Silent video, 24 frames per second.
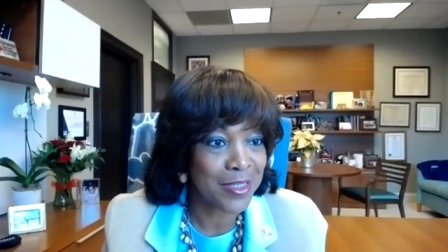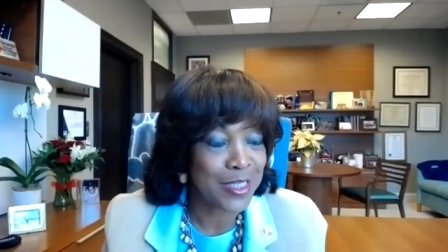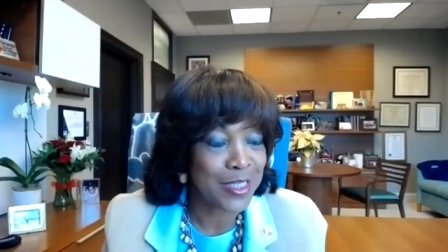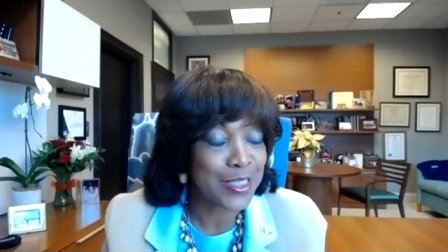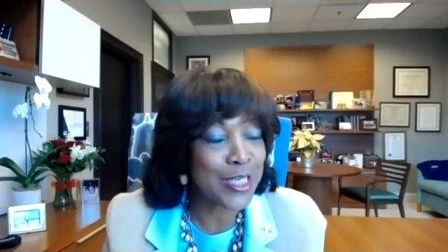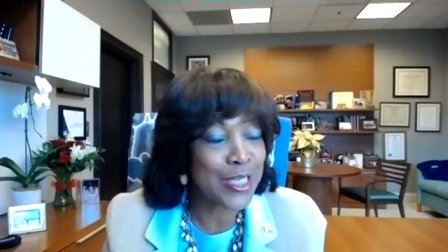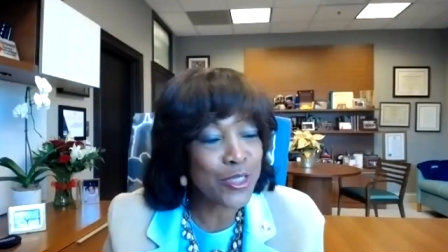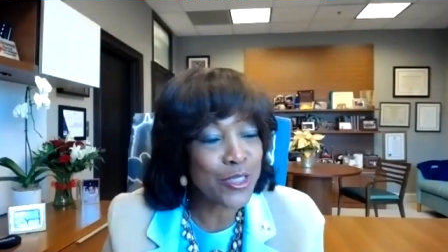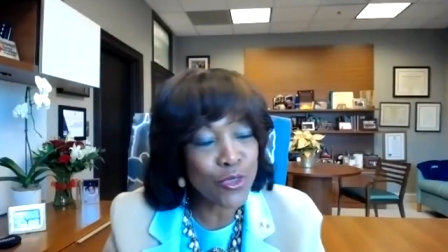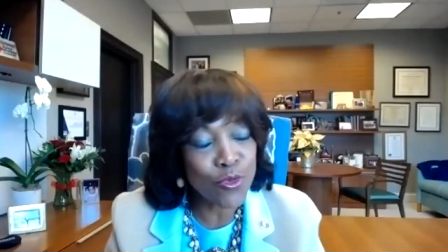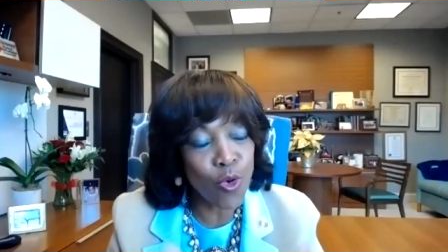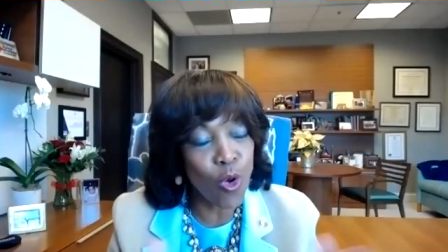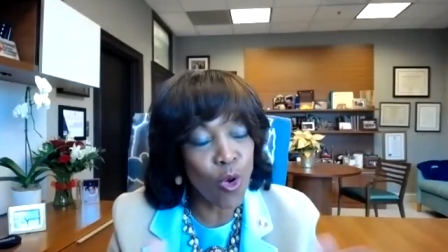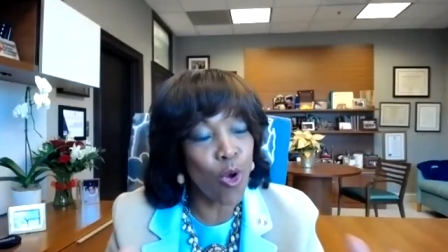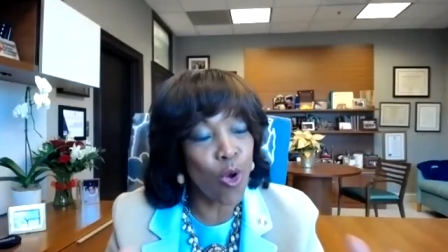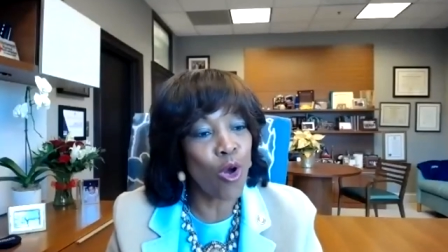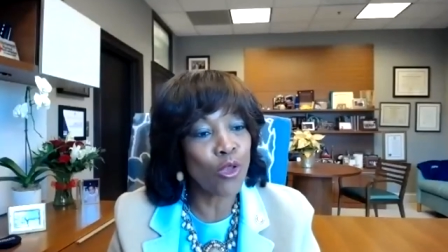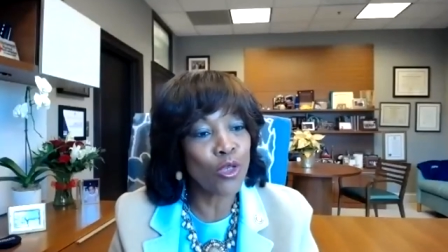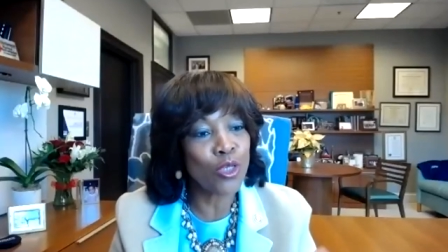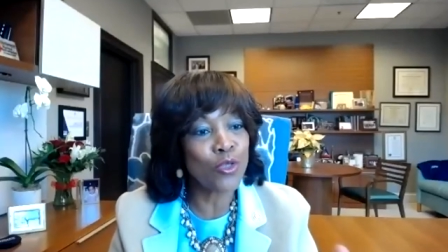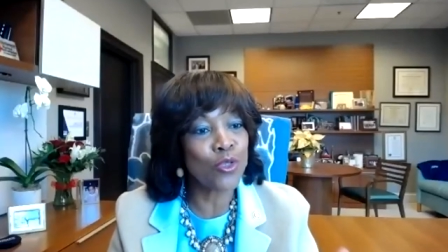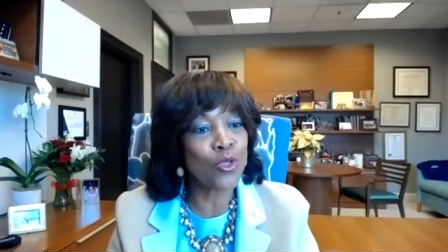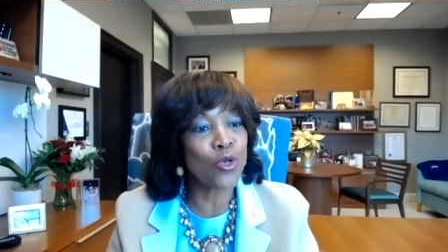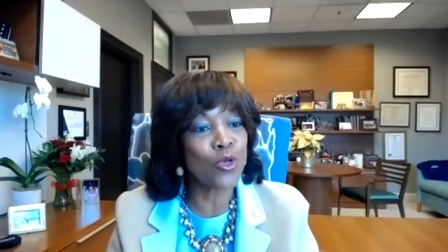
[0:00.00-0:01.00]
They do
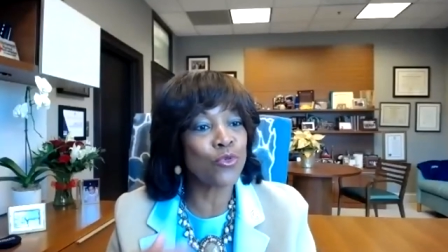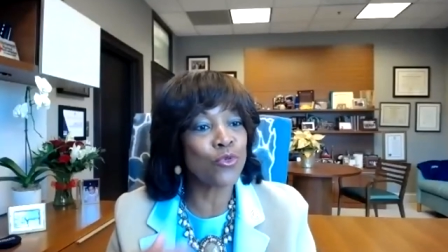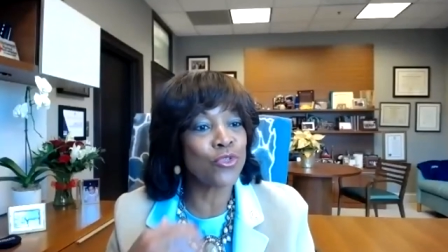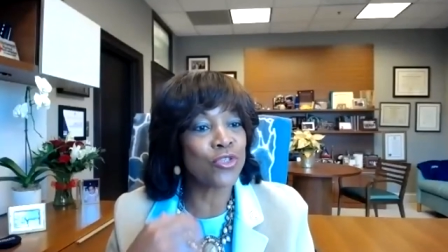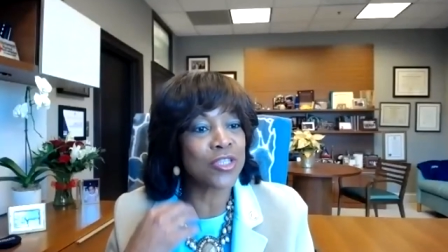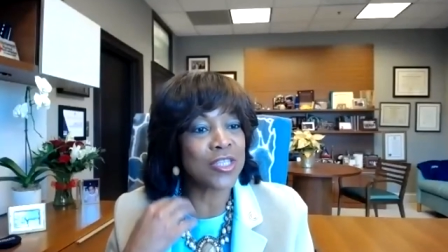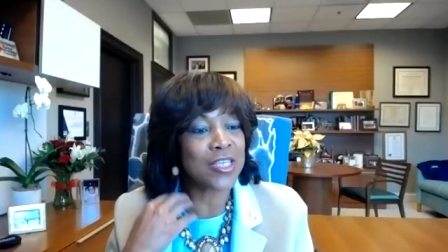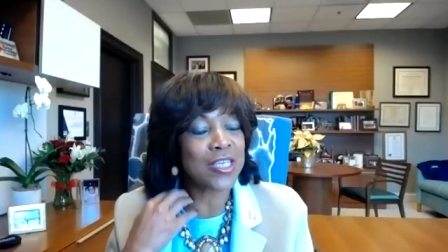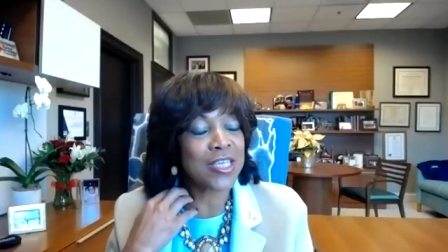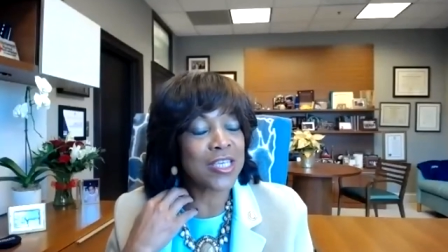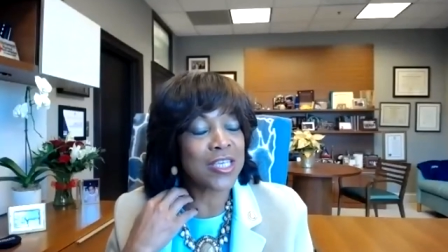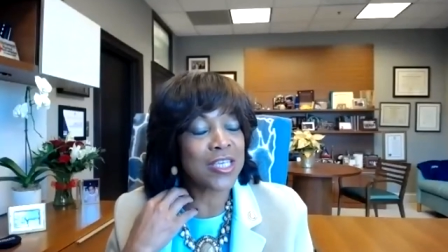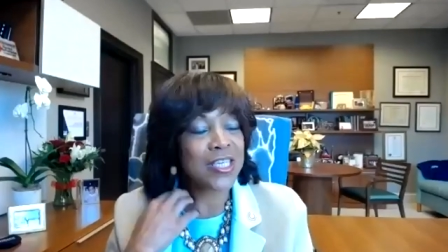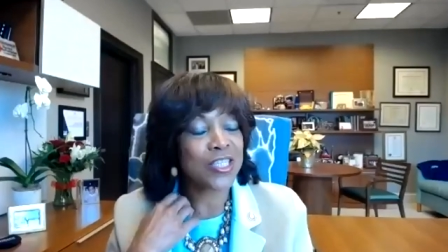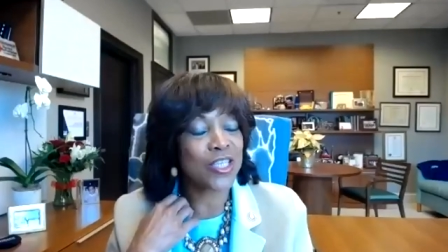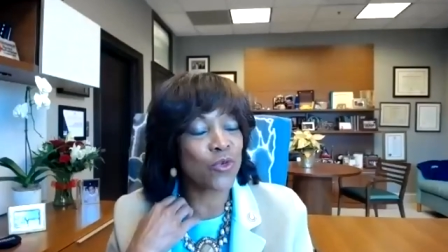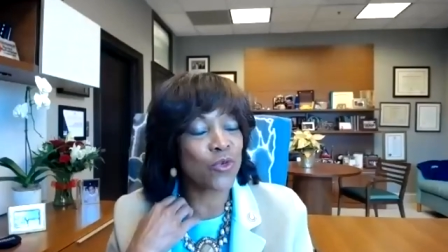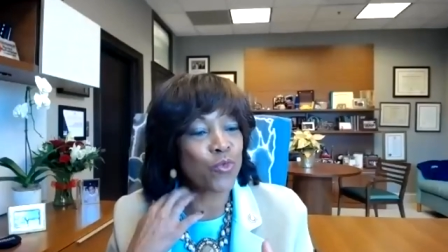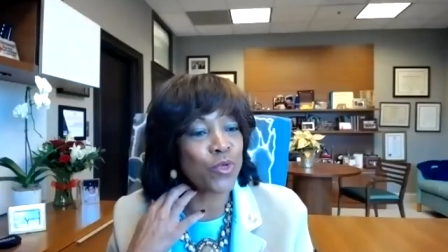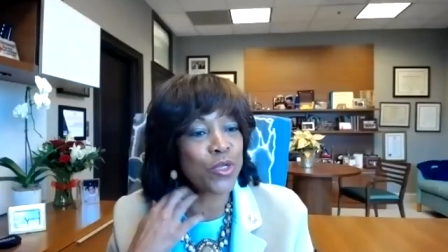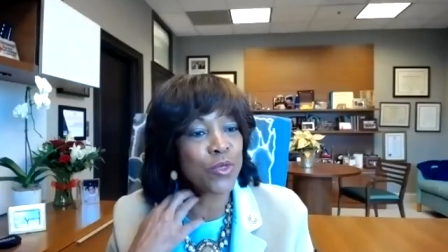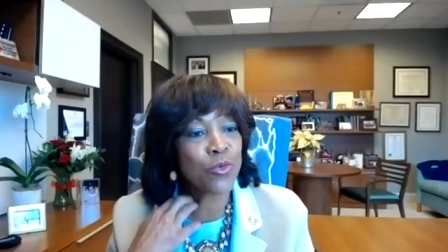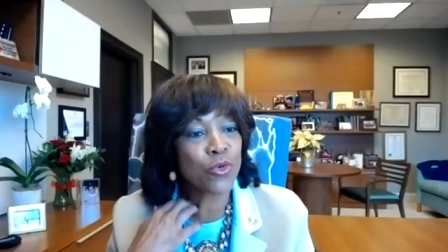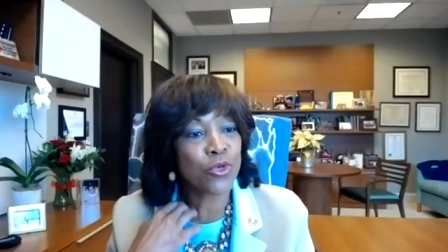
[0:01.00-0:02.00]
all of those things that
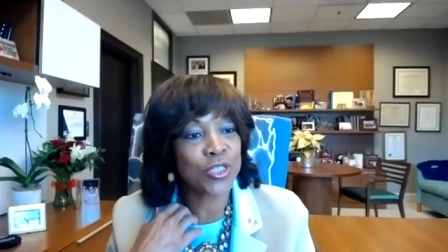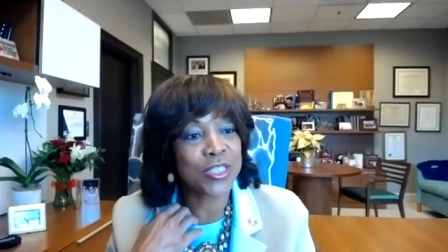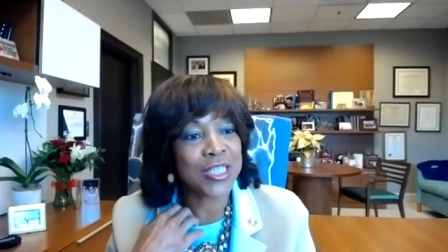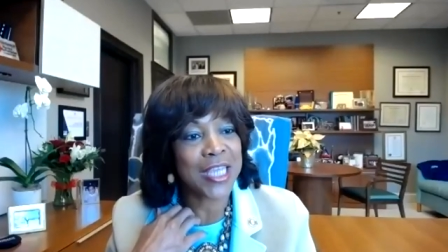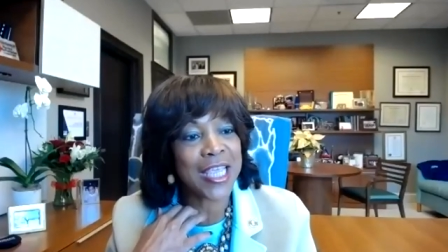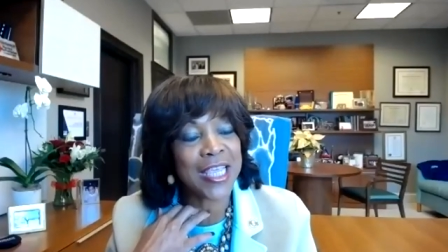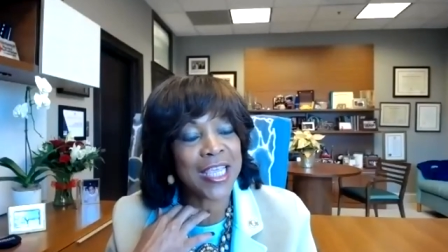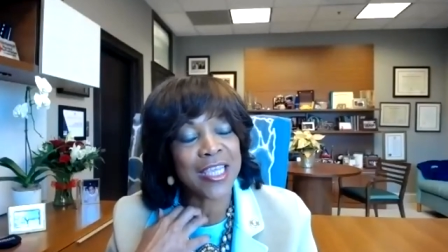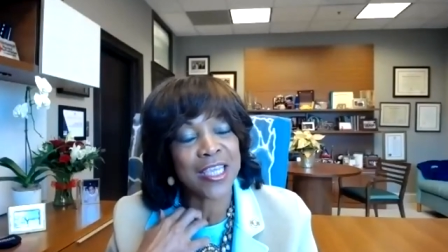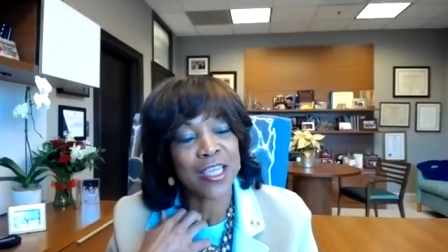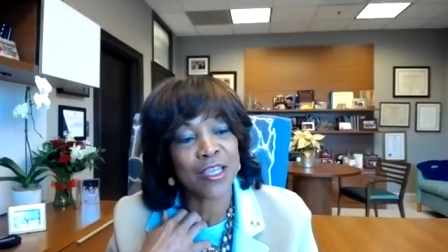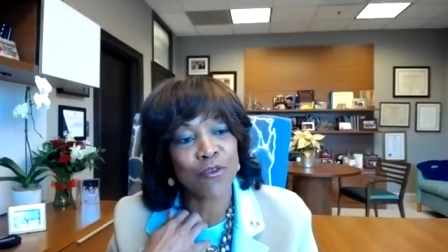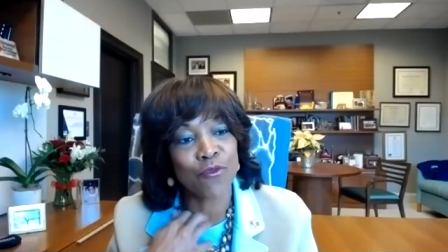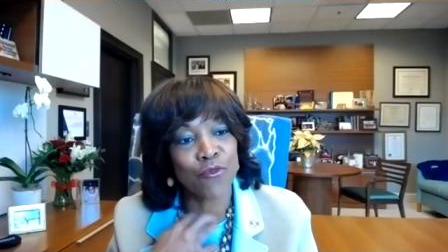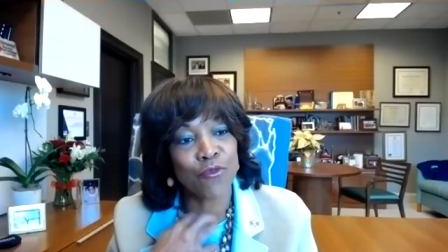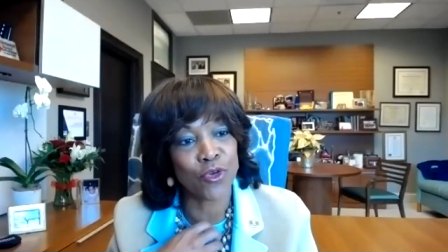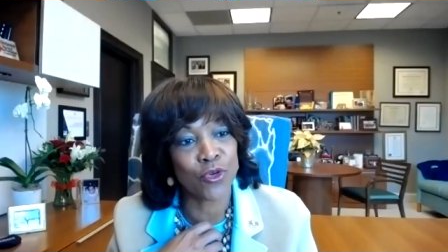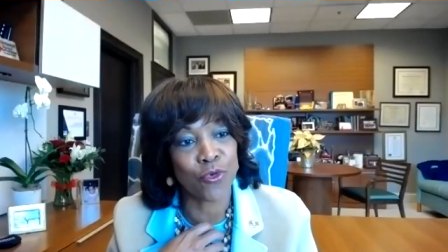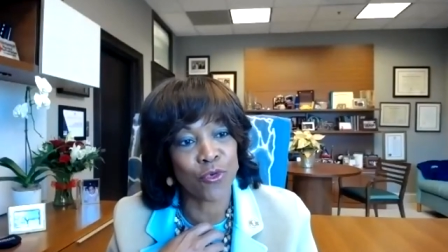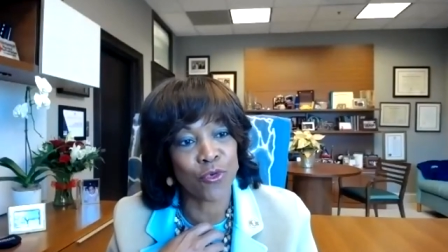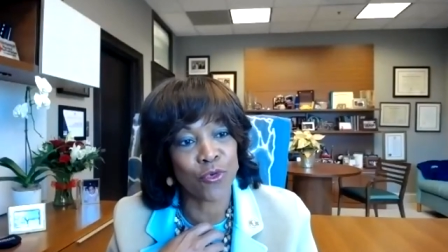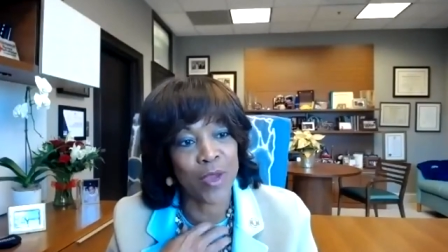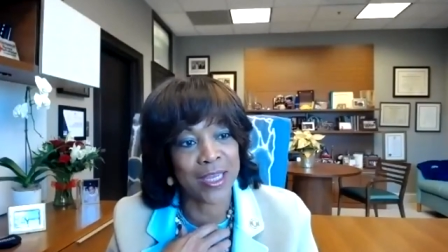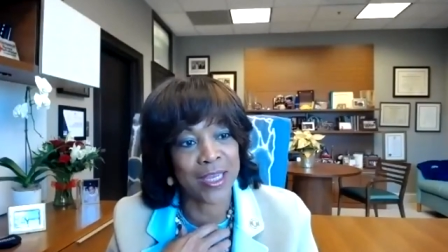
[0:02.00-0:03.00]
we were taking for
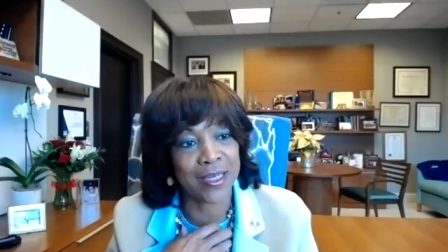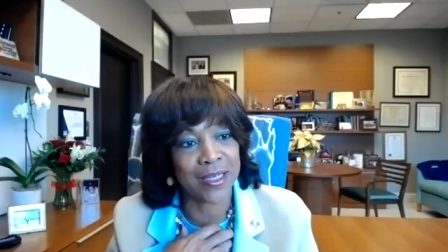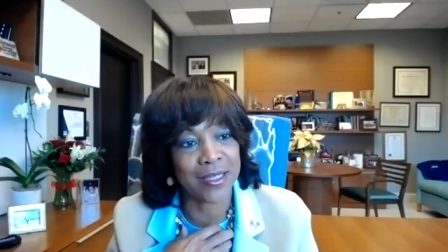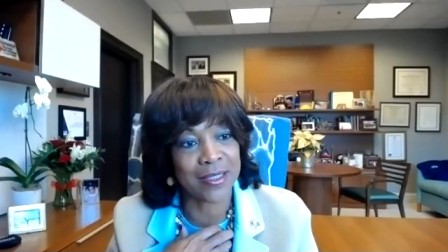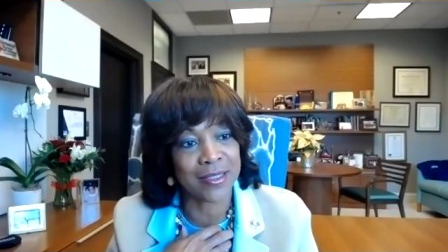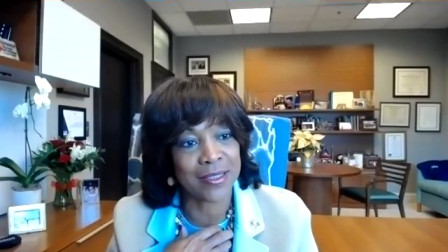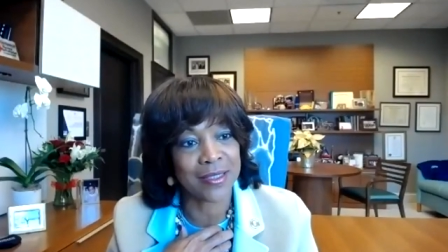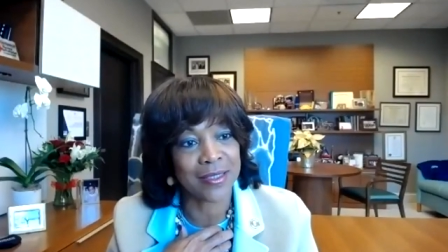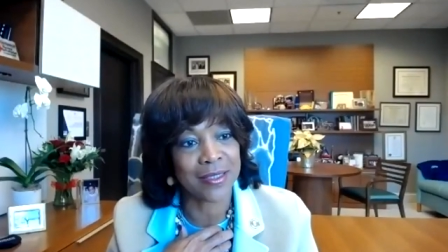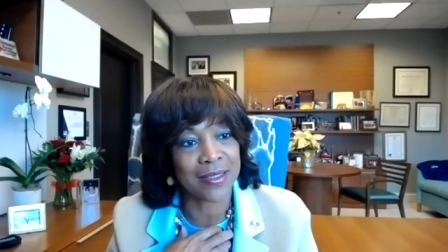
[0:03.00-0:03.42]
granted.